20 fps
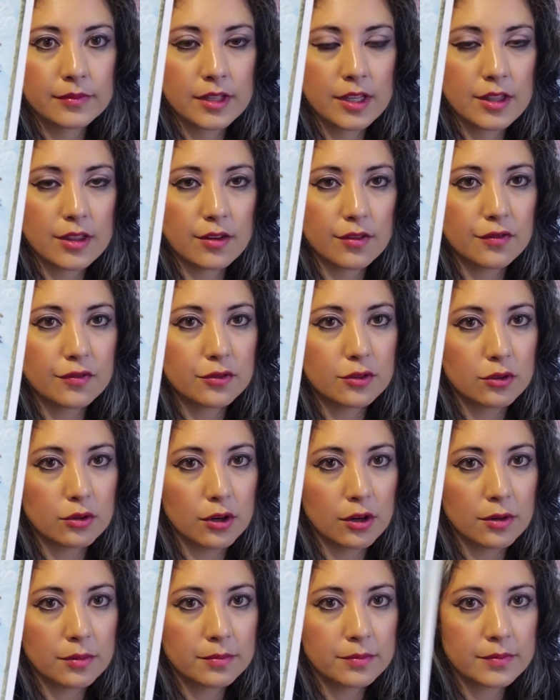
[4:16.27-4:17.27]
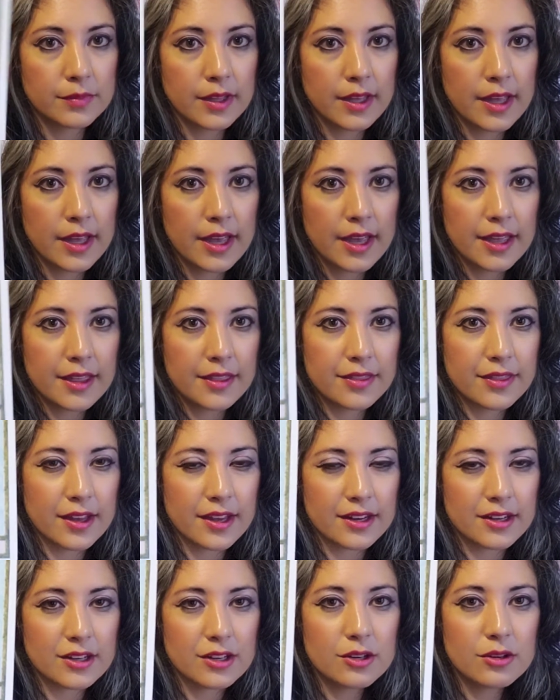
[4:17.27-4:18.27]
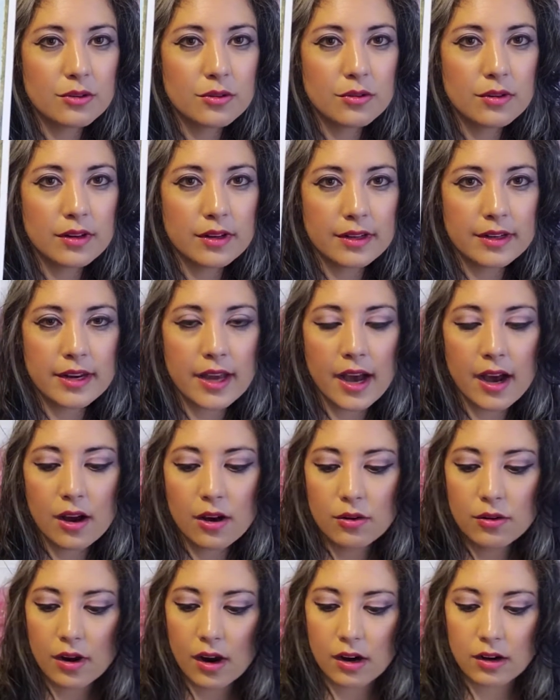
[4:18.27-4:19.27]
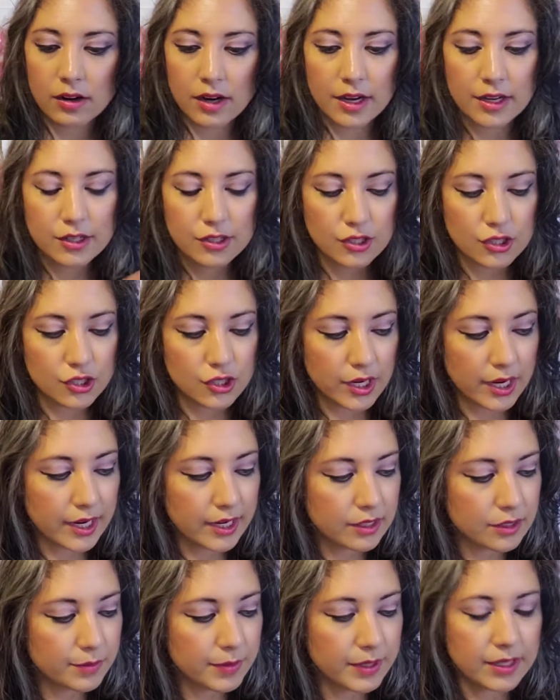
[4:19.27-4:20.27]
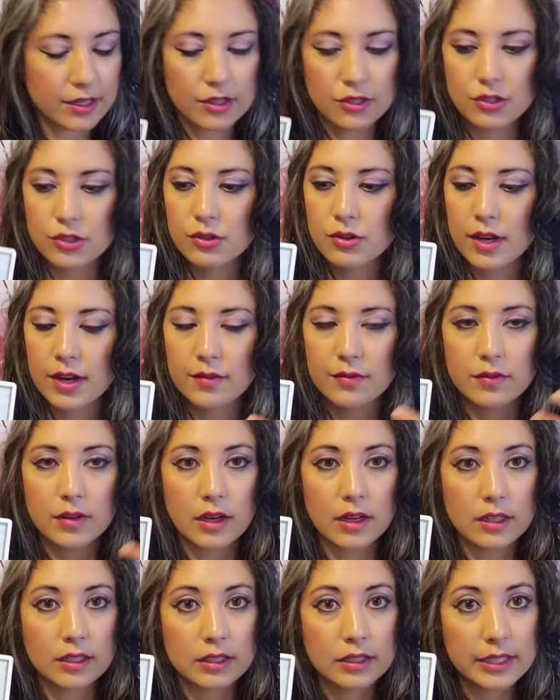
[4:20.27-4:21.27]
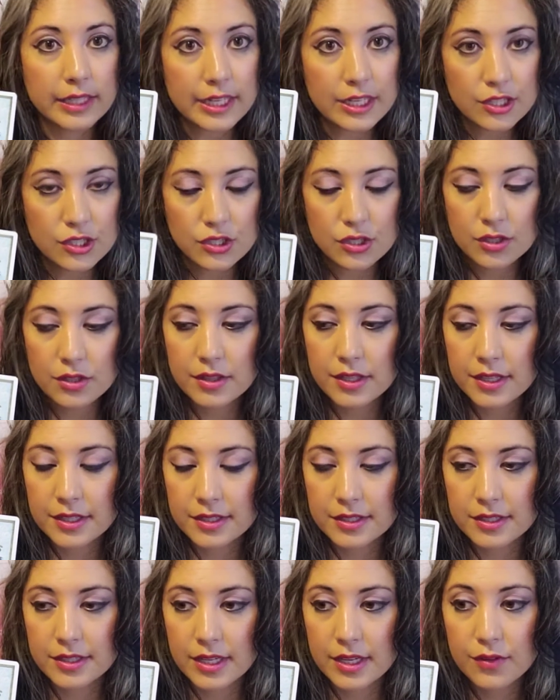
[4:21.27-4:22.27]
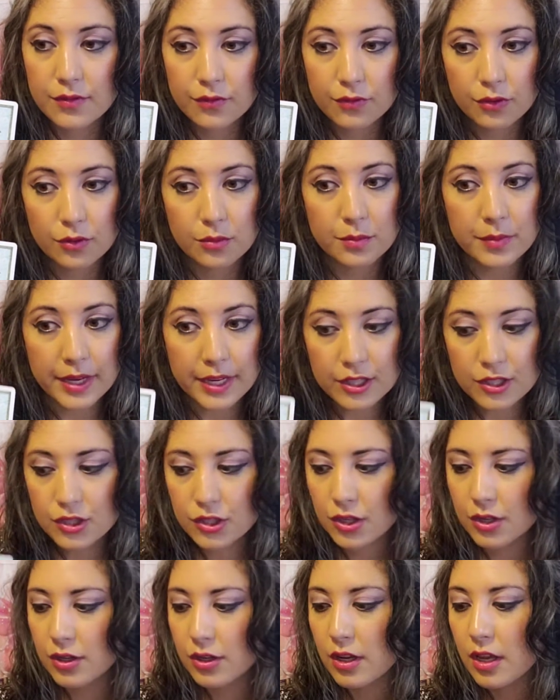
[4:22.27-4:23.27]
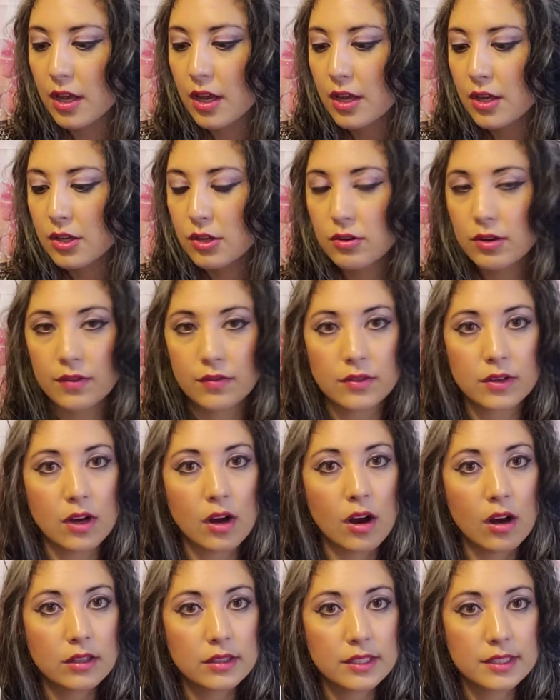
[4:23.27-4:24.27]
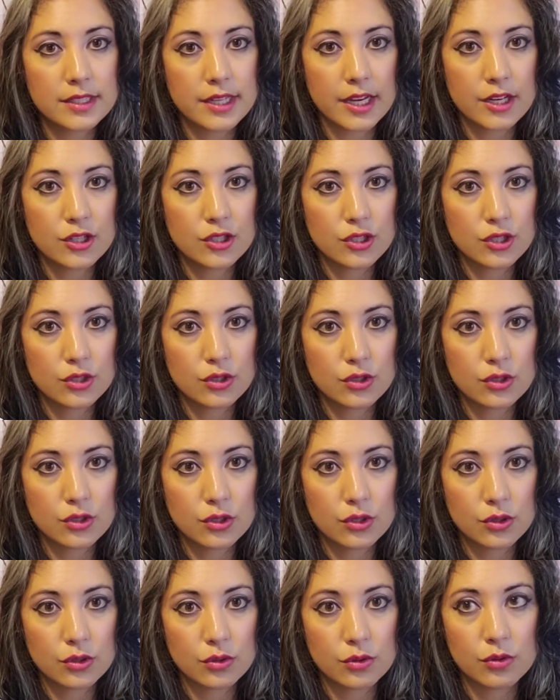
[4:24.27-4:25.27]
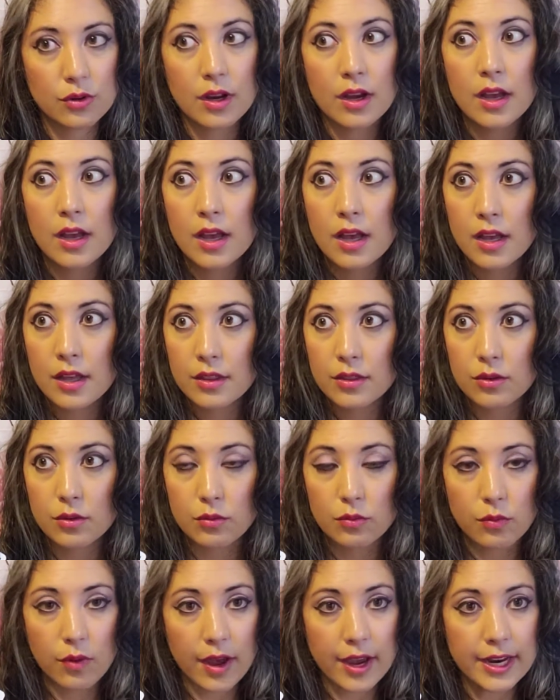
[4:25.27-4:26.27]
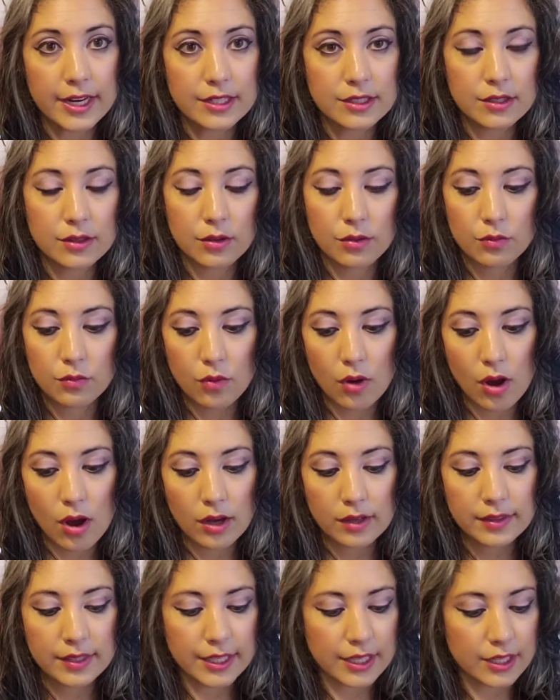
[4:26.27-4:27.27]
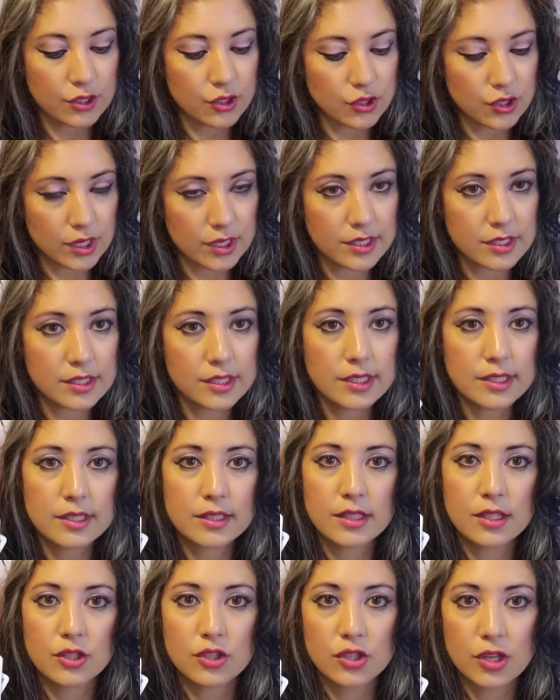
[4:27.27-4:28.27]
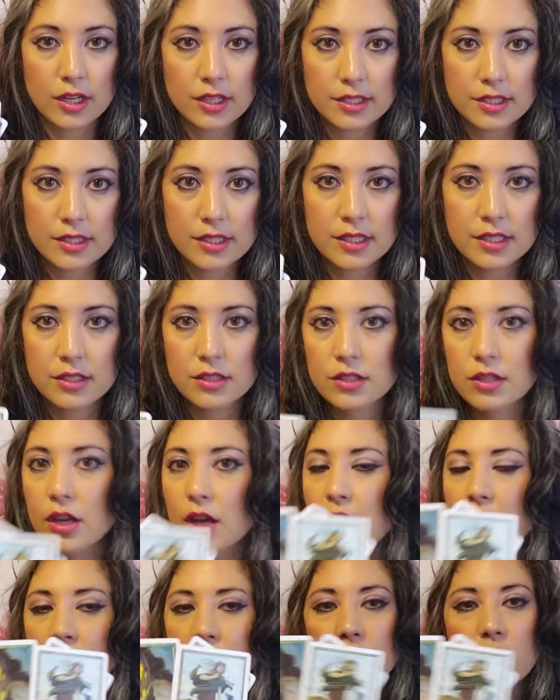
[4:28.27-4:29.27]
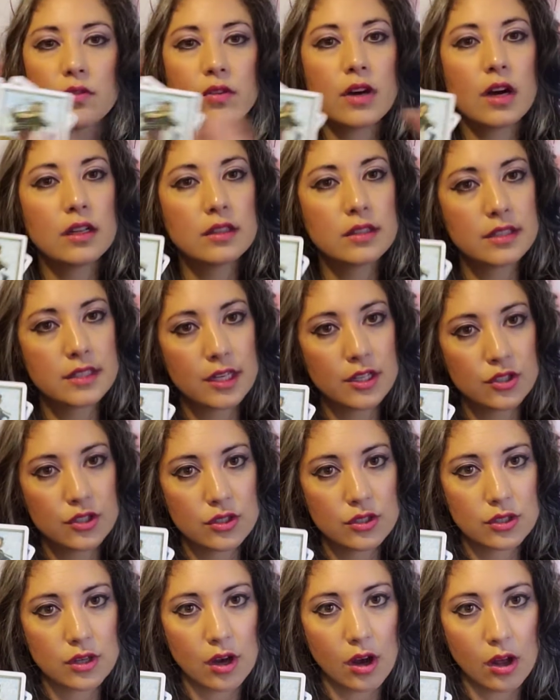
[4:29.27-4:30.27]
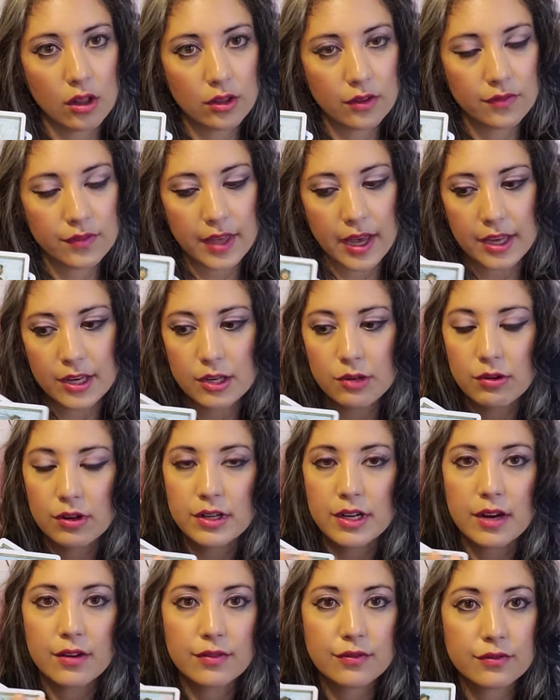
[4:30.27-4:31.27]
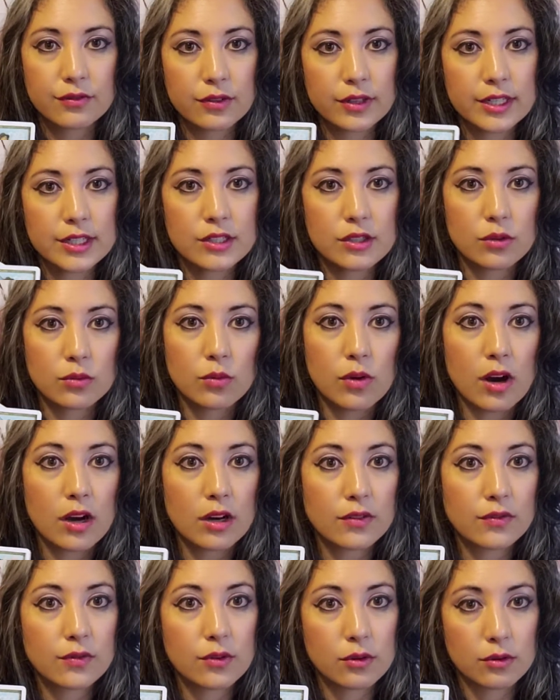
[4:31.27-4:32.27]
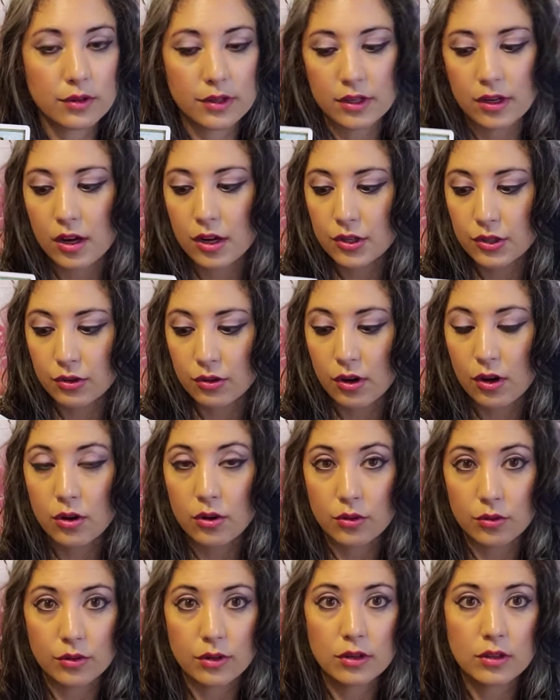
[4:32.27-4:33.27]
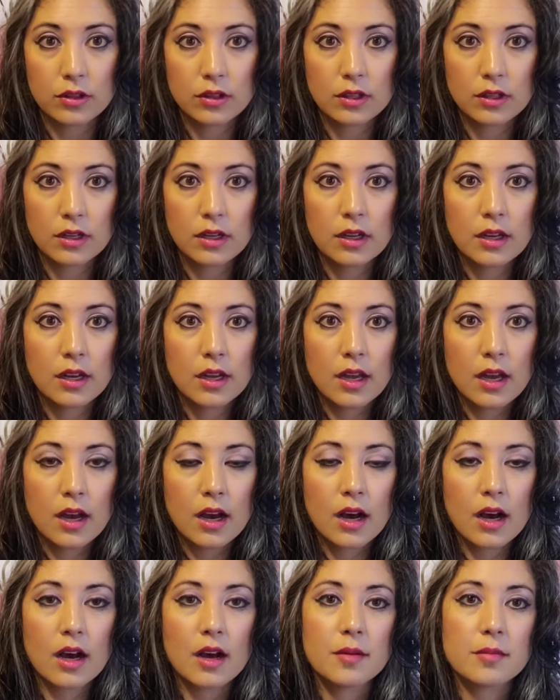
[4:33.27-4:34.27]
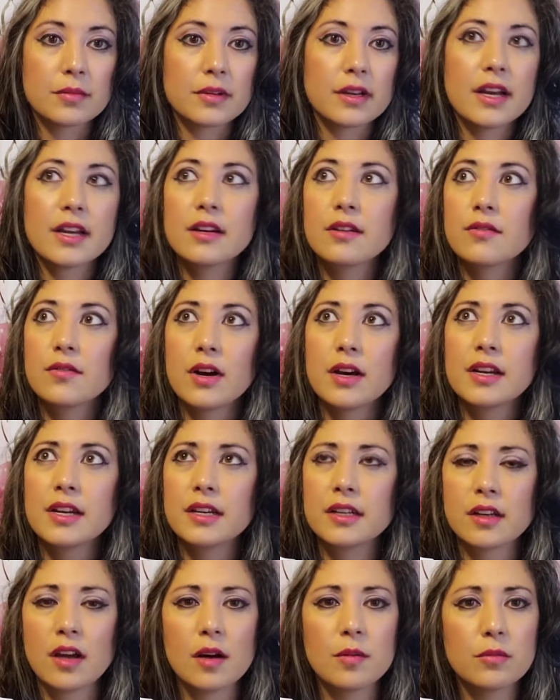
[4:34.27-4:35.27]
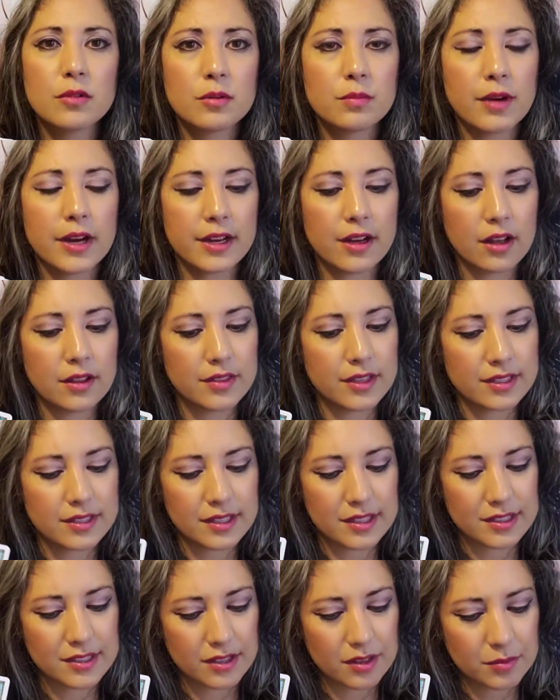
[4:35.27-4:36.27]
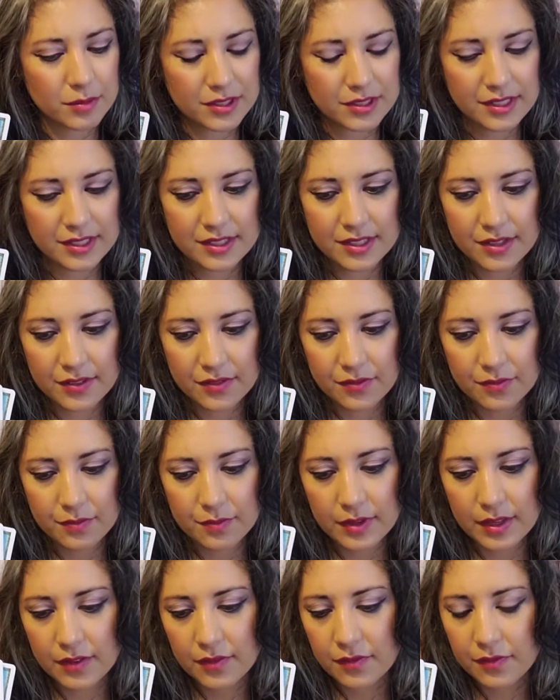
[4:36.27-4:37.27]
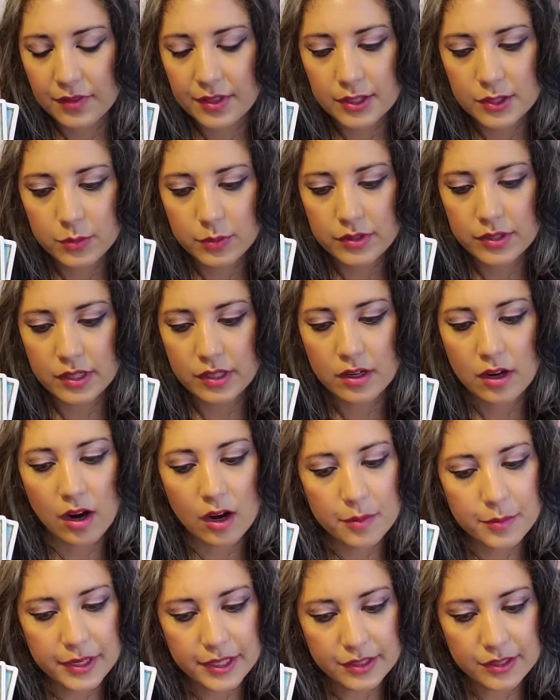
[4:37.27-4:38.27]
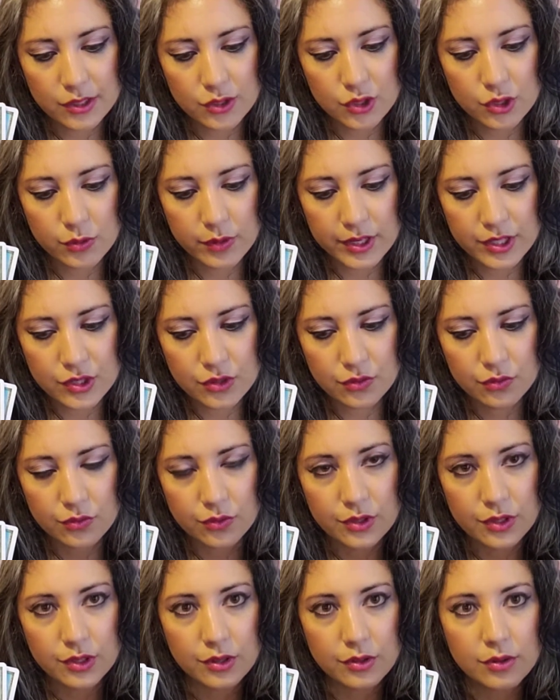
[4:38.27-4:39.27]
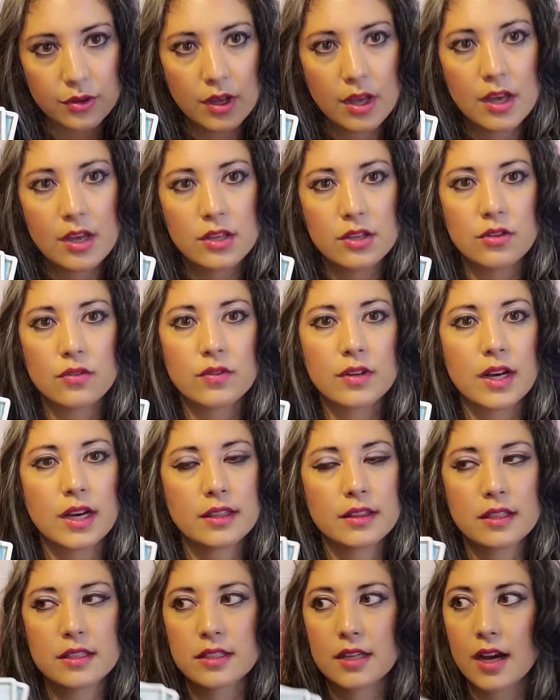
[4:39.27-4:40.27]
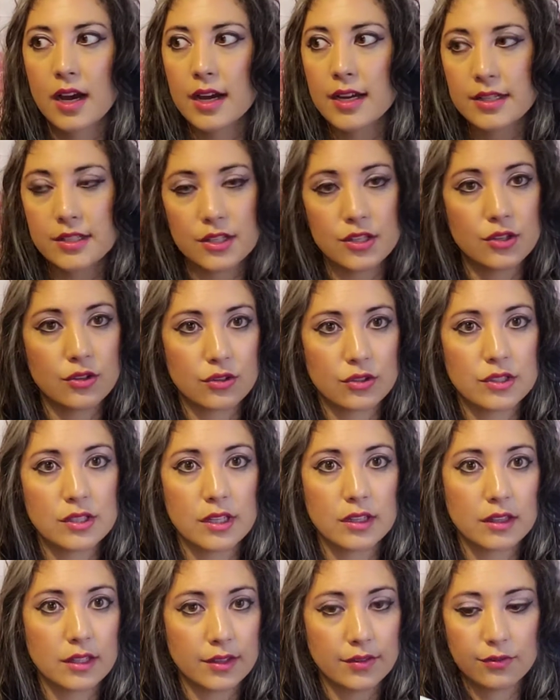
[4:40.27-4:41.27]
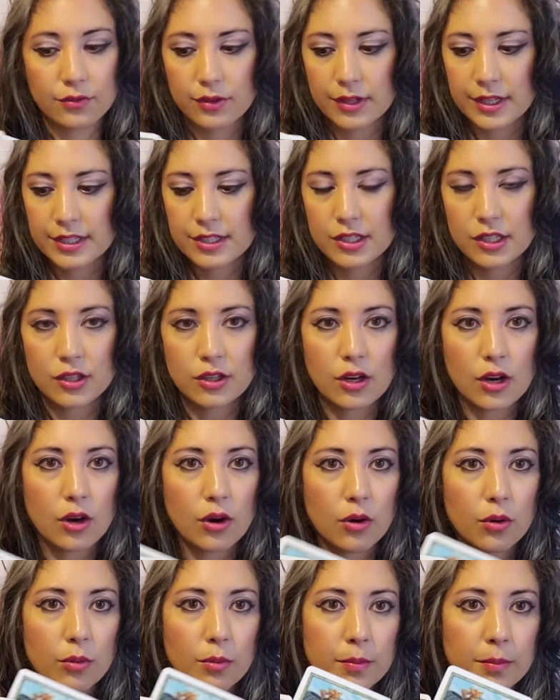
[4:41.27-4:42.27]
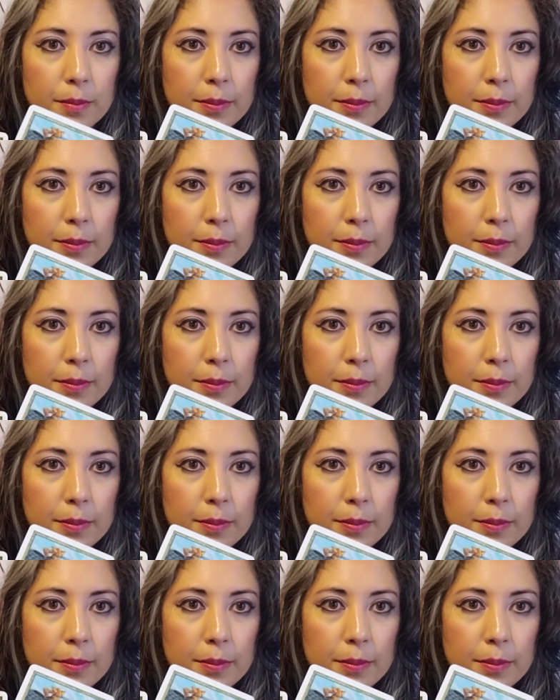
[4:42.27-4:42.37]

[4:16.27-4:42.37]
The Fool. That you now are unchained because you have unleashed this information. You have called attention to the right, the wrong, the injustice, the justice. You've called attention to all of that. You are now free to walk forward on your own. Kind of unencumbered by all this. It's almost as if this was a karmic situation for you, you've cut the ties and you're suddenly free to go.